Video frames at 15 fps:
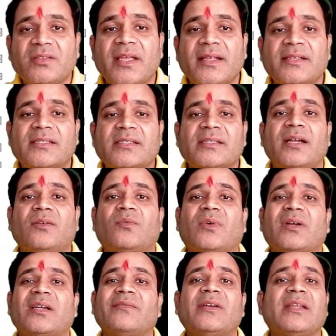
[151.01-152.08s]
things that
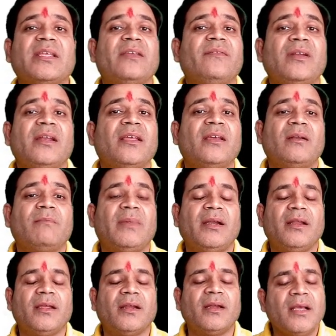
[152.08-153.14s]
whatever given here, my
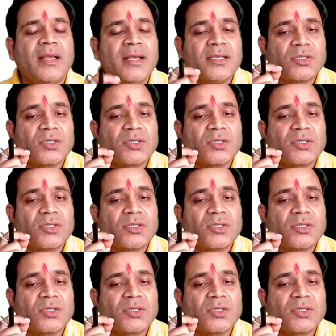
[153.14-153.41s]
dear.